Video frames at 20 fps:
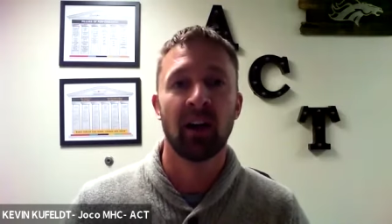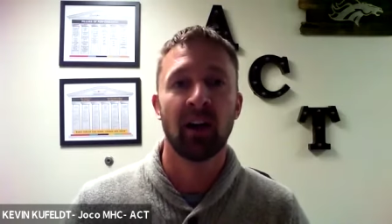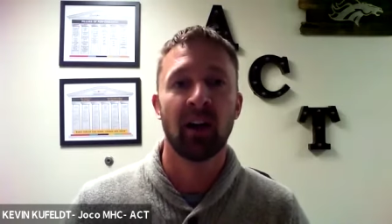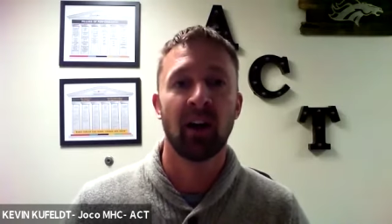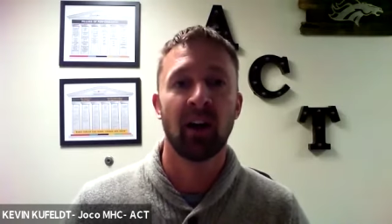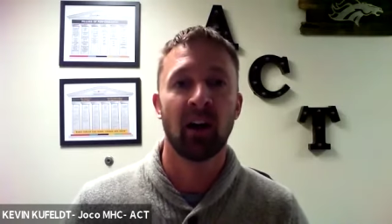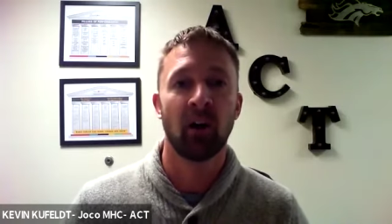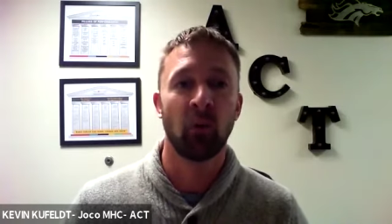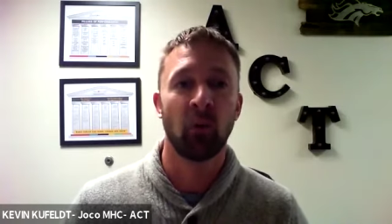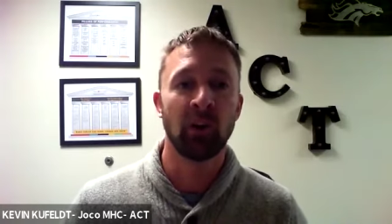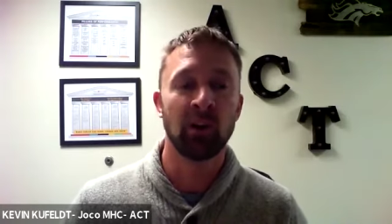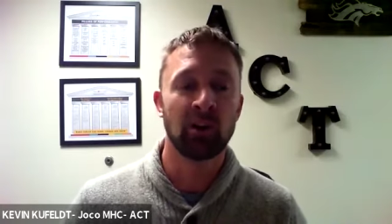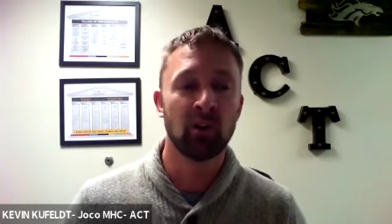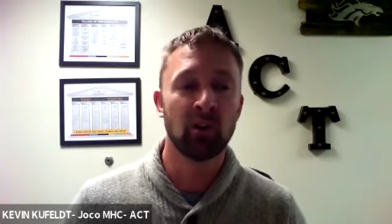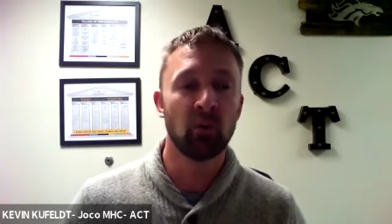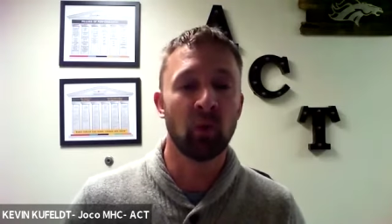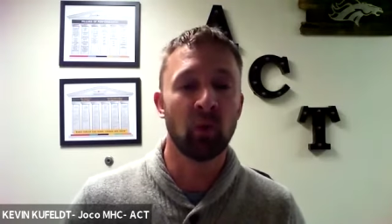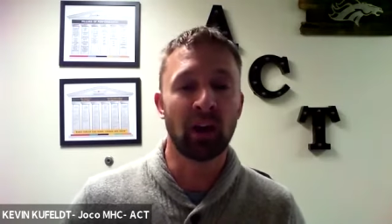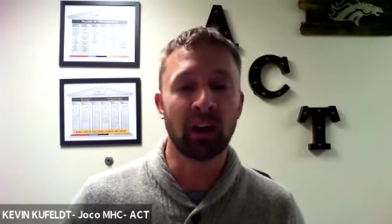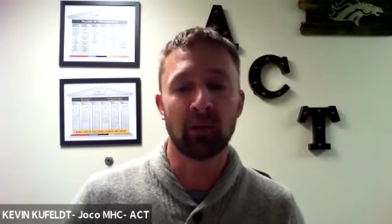uh, we
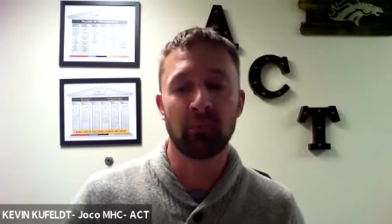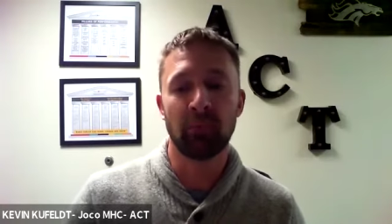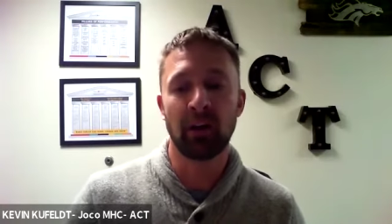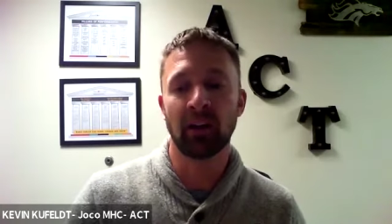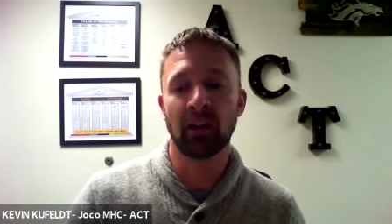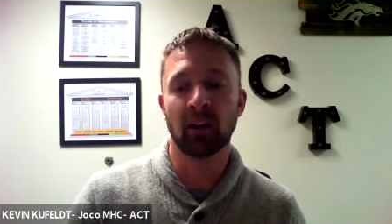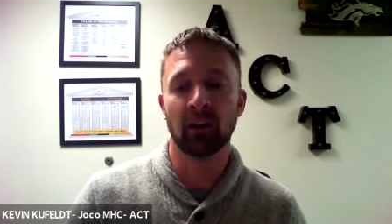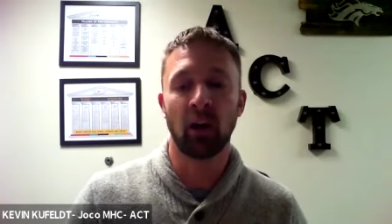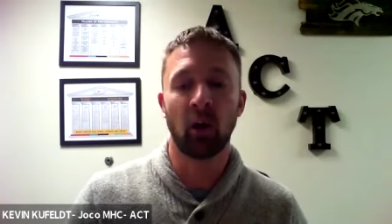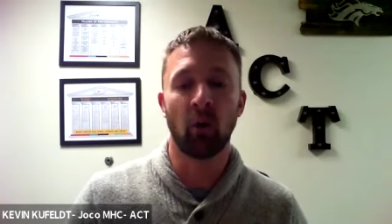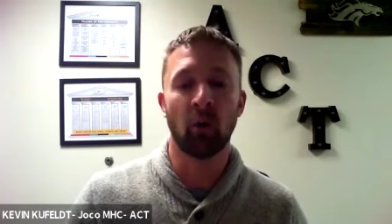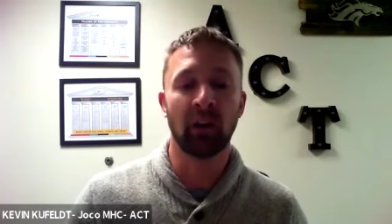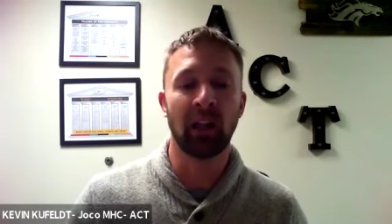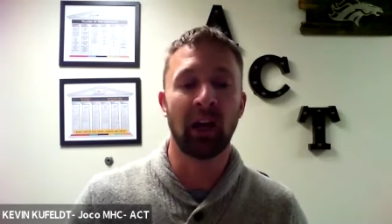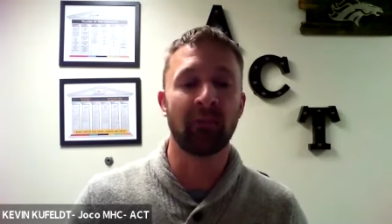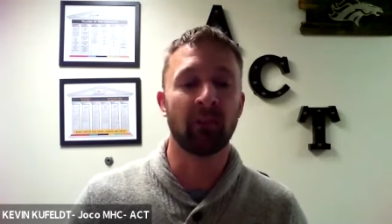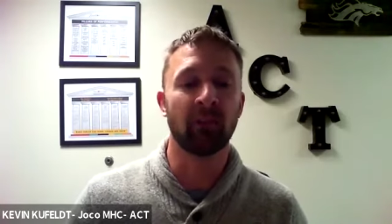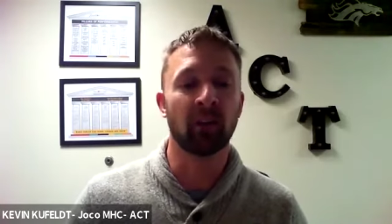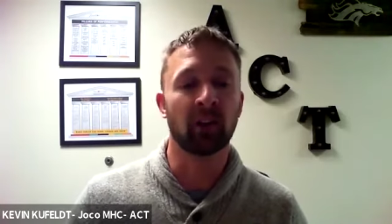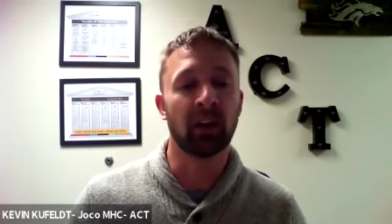do recommend a lower
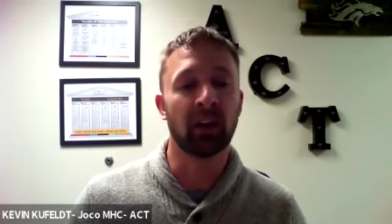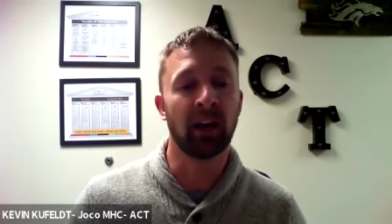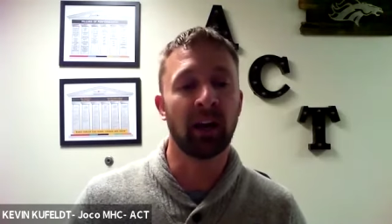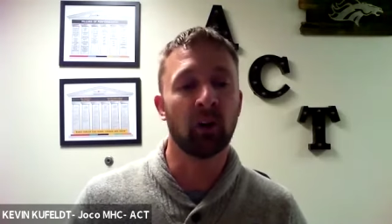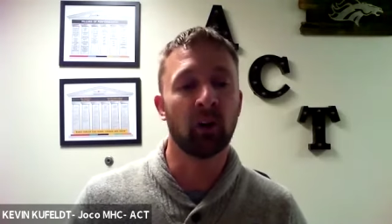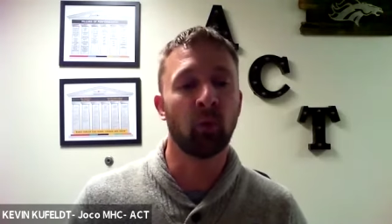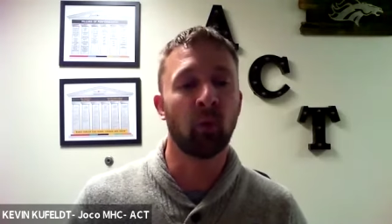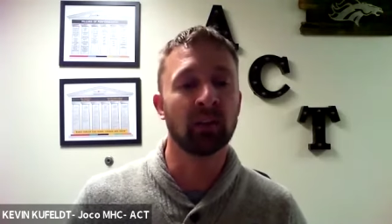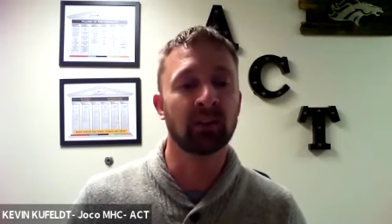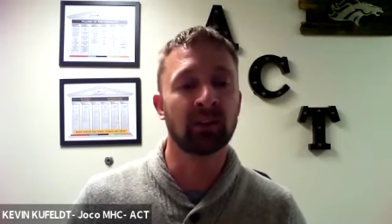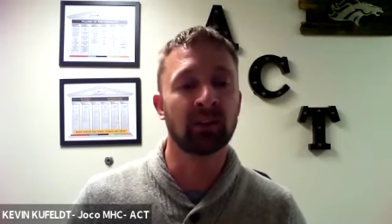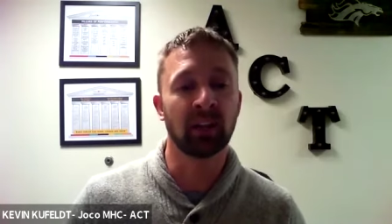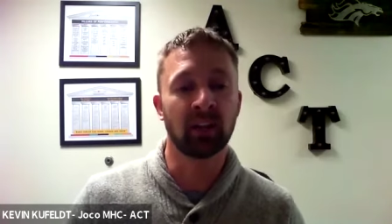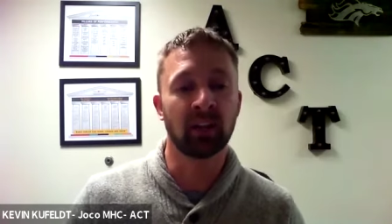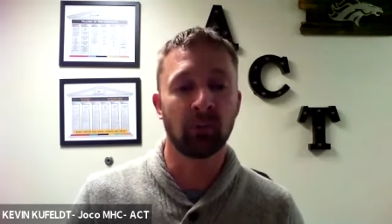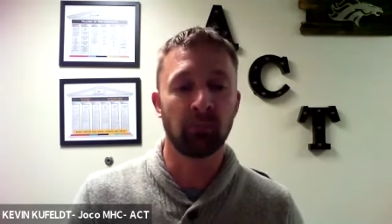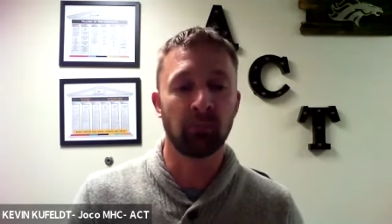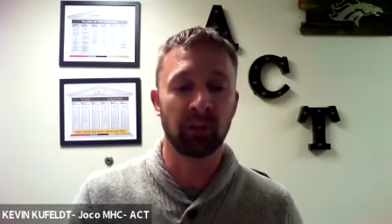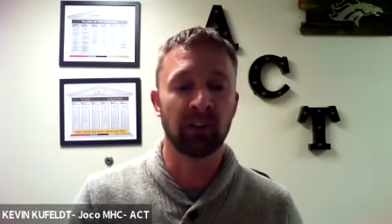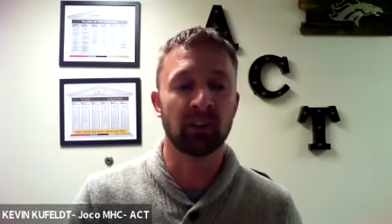level of care once they
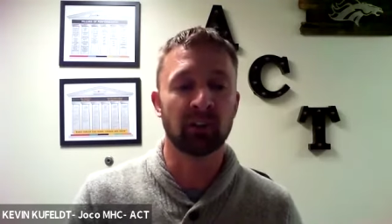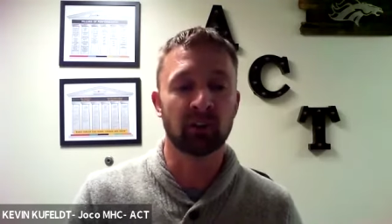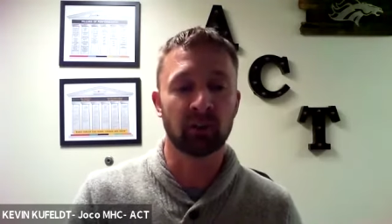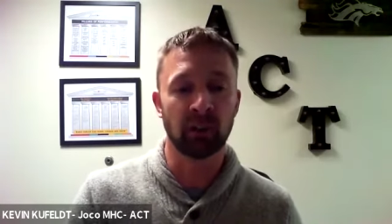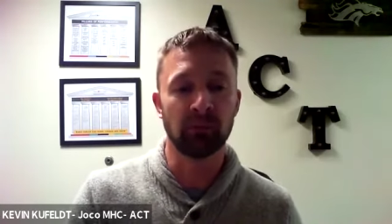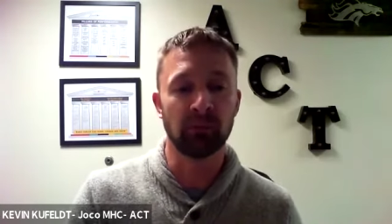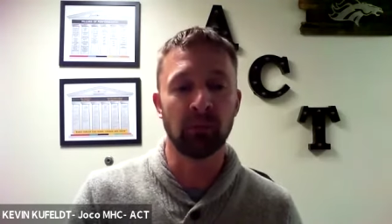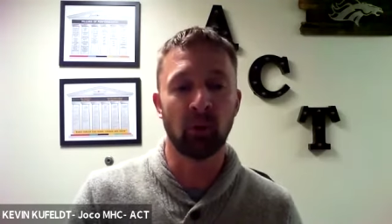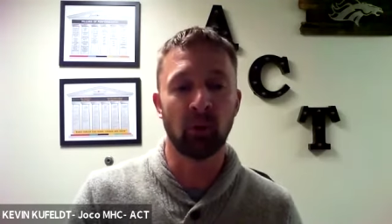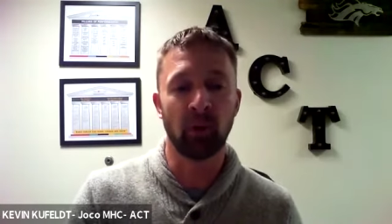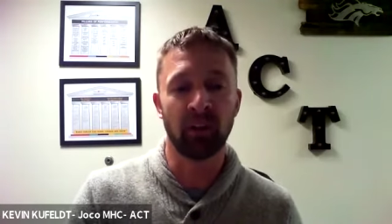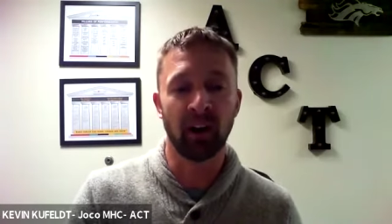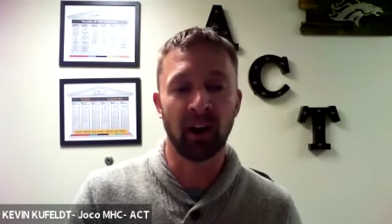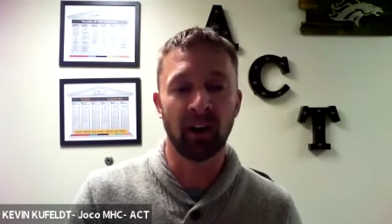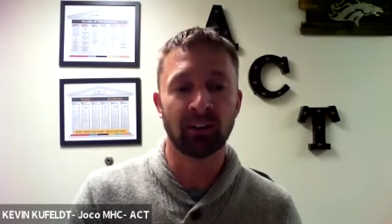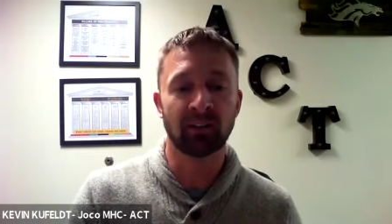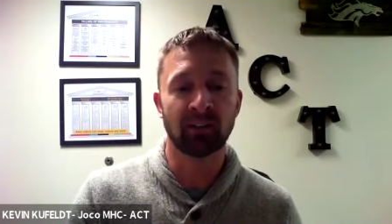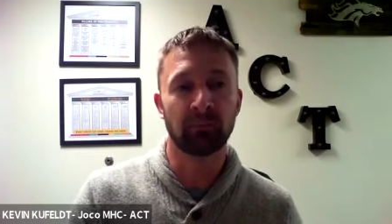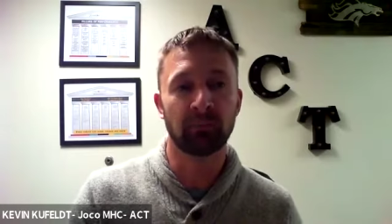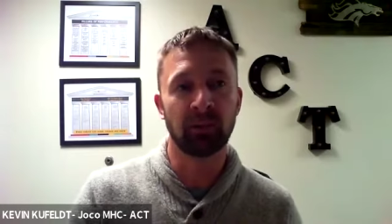complete treatment with
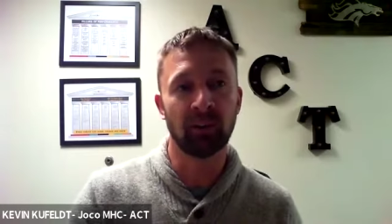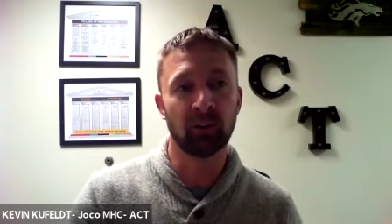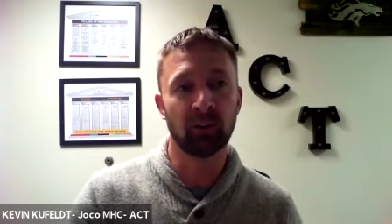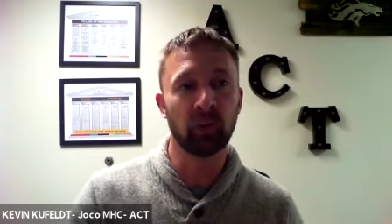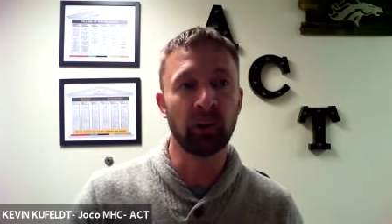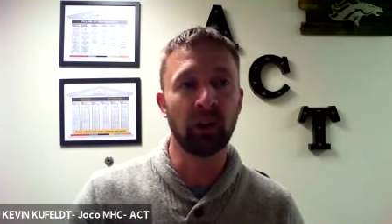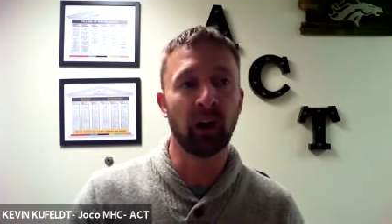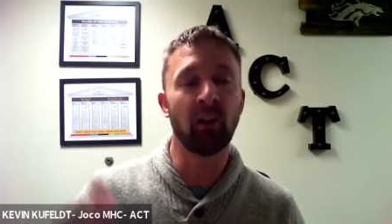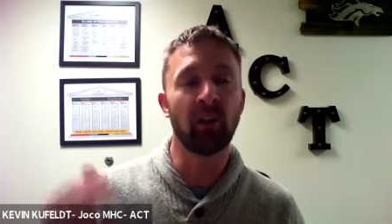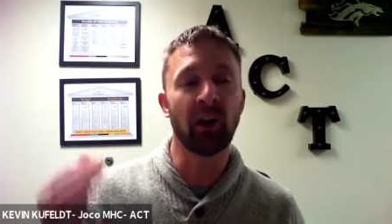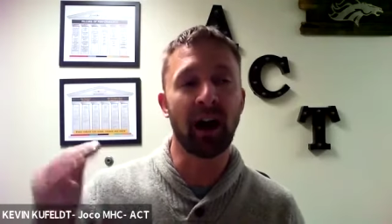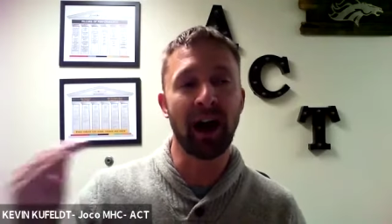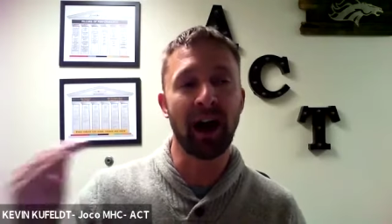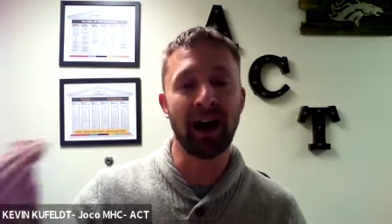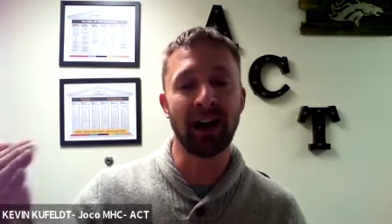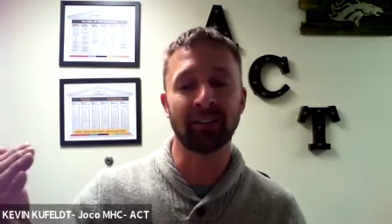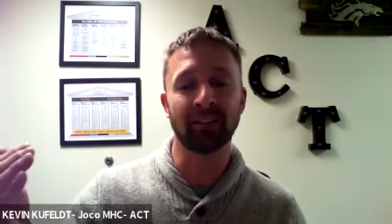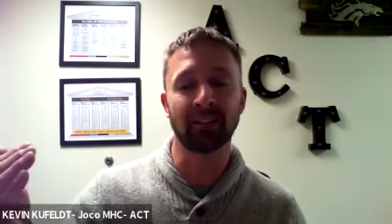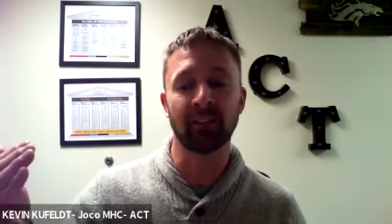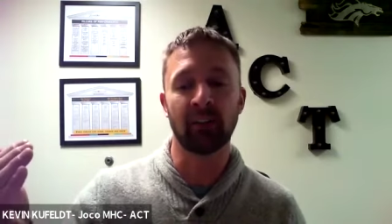us because we are the
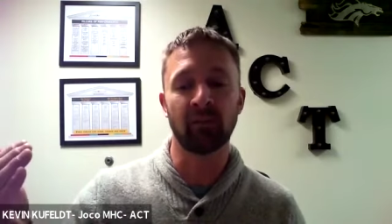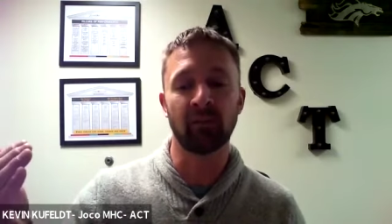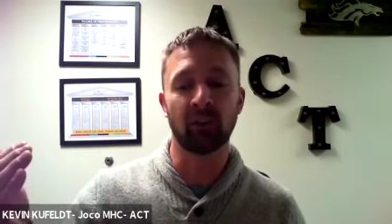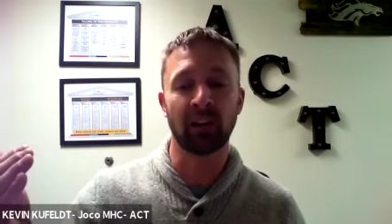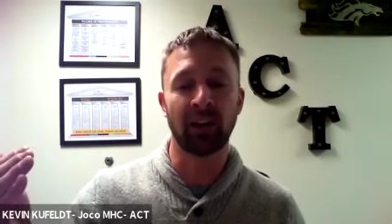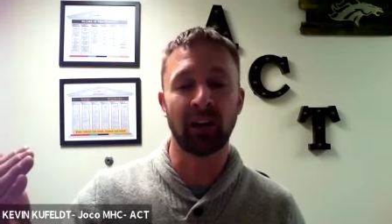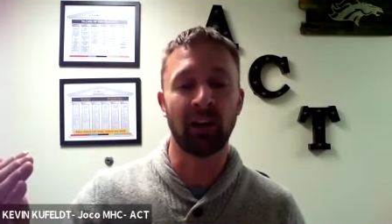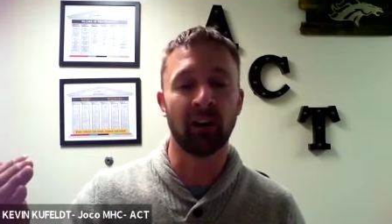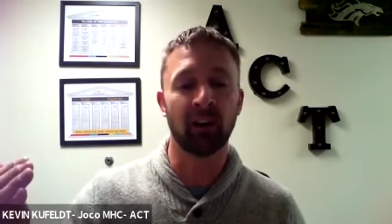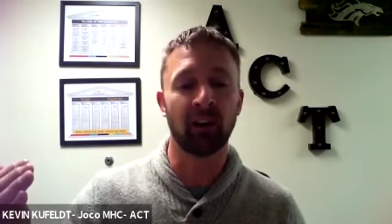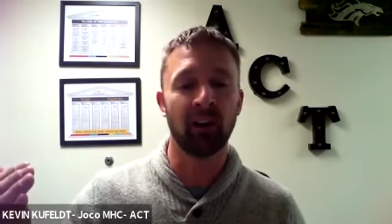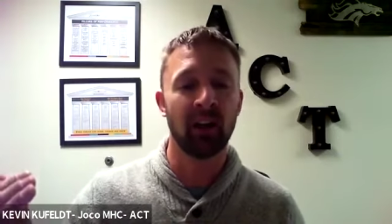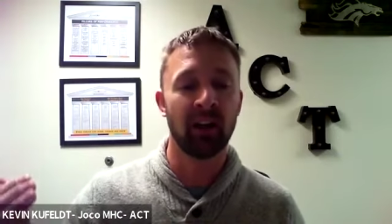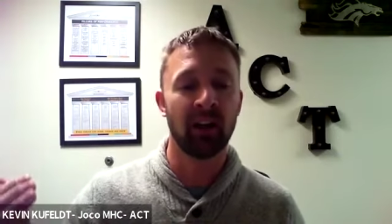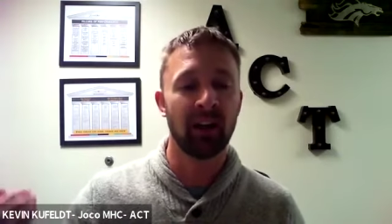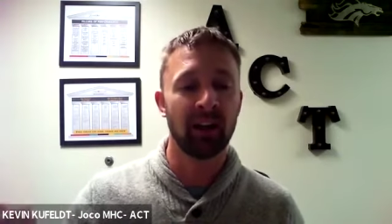highest level of care.